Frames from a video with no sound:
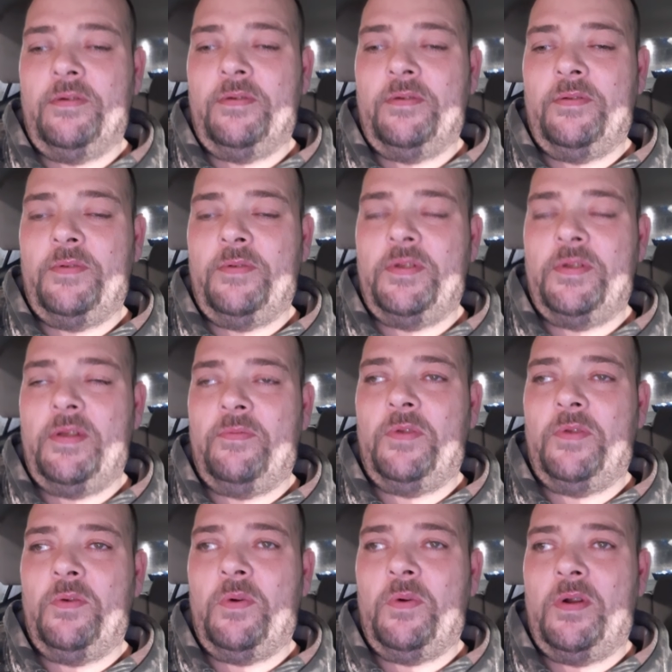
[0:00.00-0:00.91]
We used to have
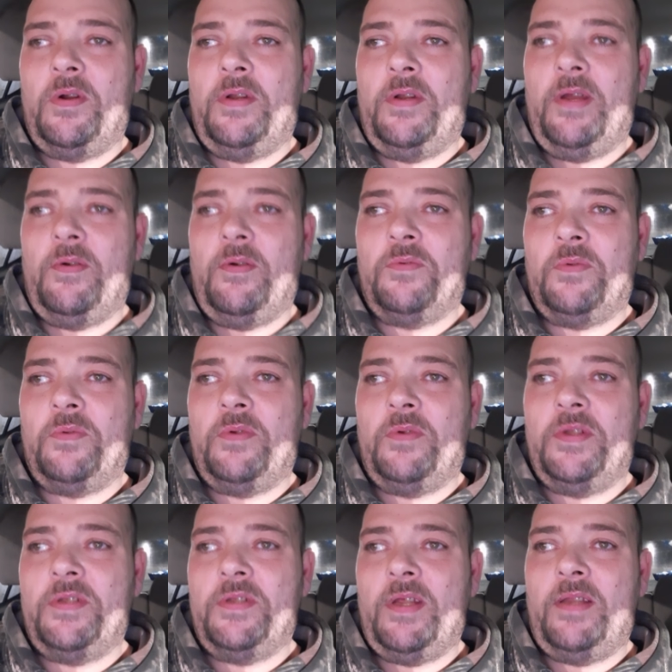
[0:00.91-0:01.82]
2 water towers, one on
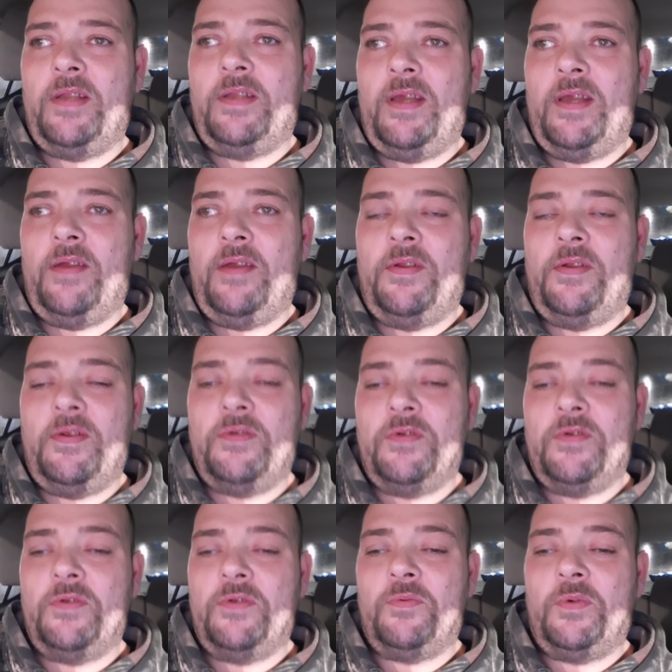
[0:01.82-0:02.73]
each side of town. Now there's
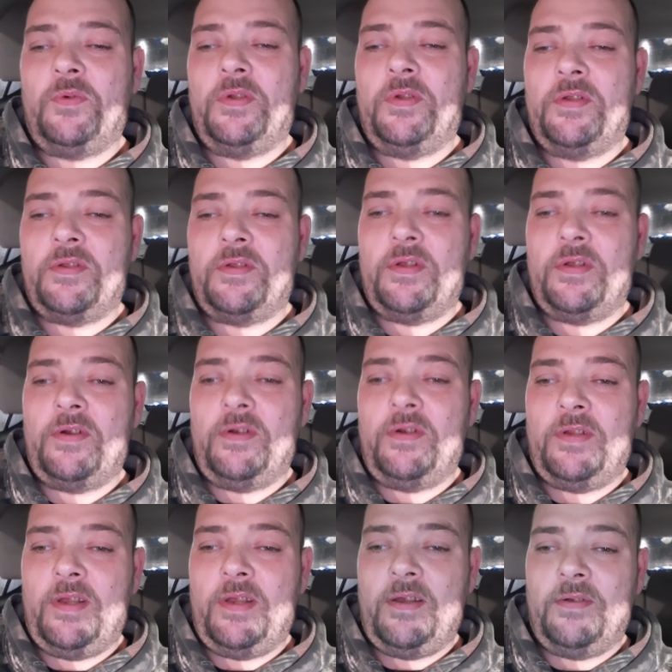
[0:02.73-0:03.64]
just one in the center of
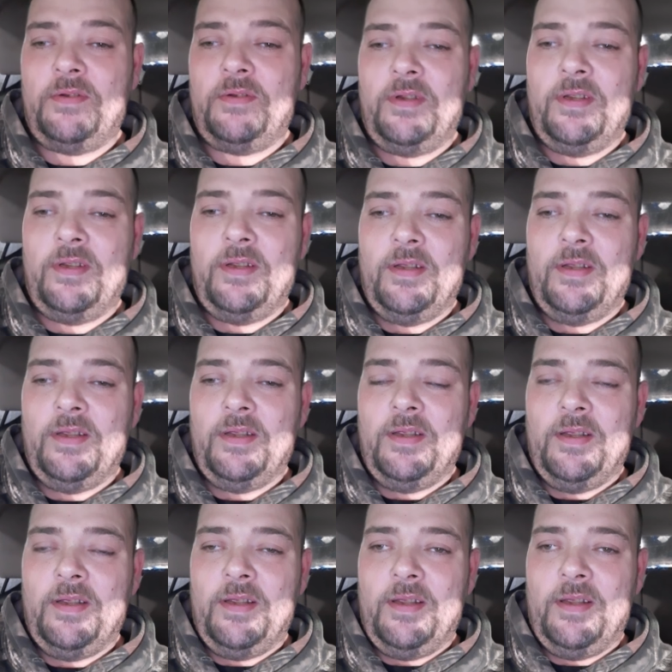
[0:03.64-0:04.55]
town.
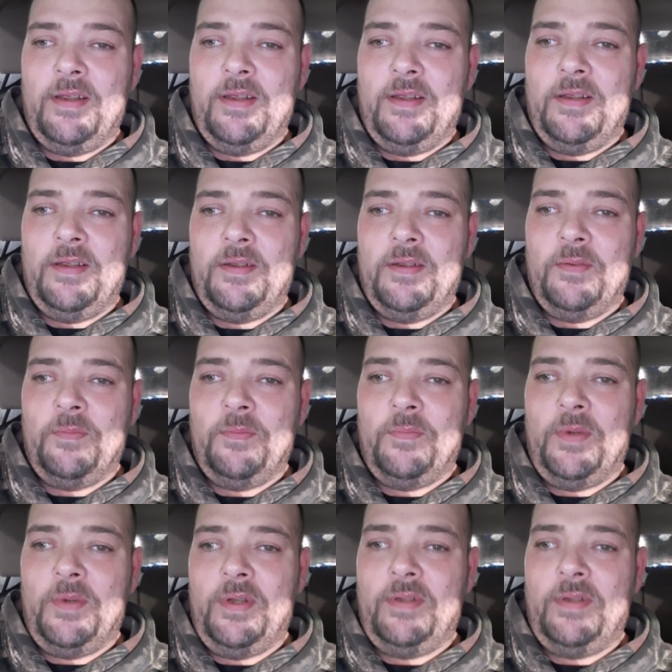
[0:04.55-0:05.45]

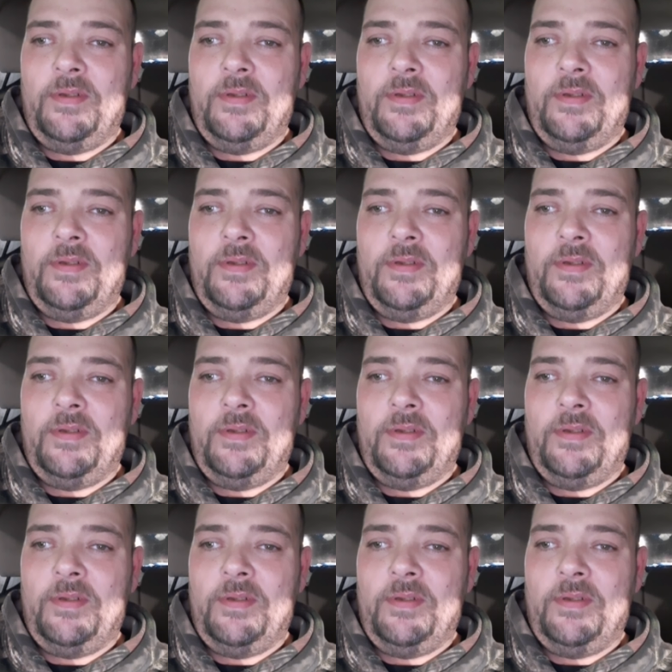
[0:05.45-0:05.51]
But